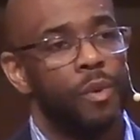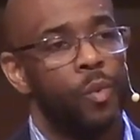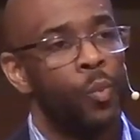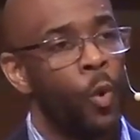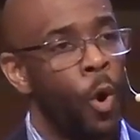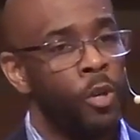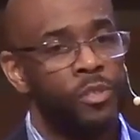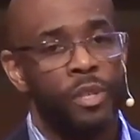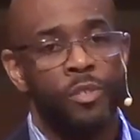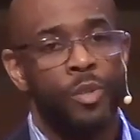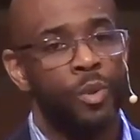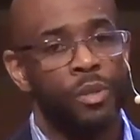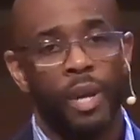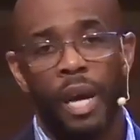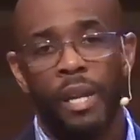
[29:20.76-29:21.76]
words that
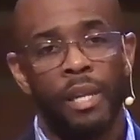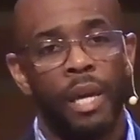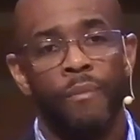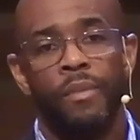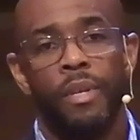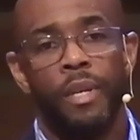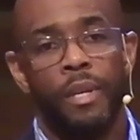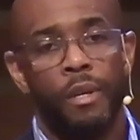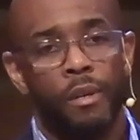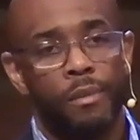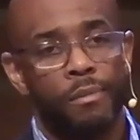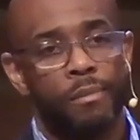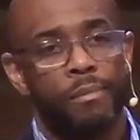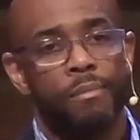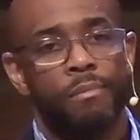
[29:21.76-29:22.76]
you and I love to
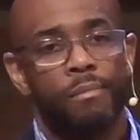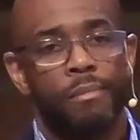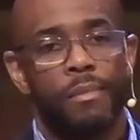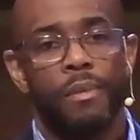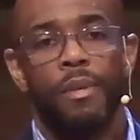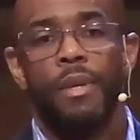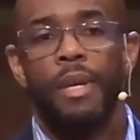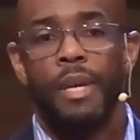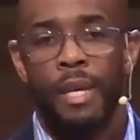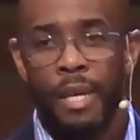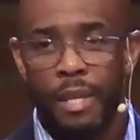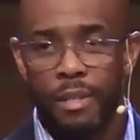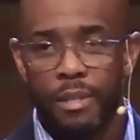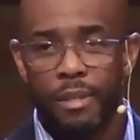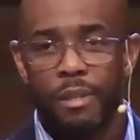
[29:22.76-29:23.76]
hear.
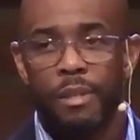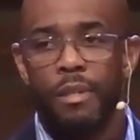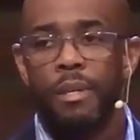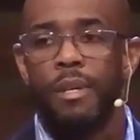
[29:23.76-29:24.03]
It